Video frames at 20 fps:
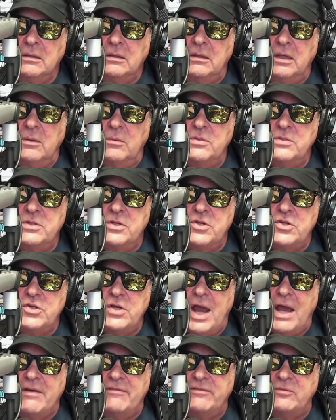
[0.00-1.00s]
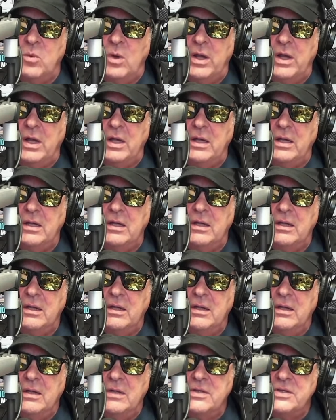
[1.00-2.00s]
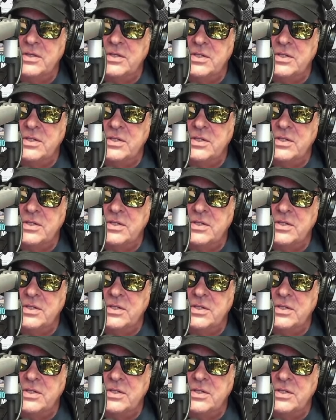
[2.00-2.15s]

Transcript: It was a shaftway. Oh, geez.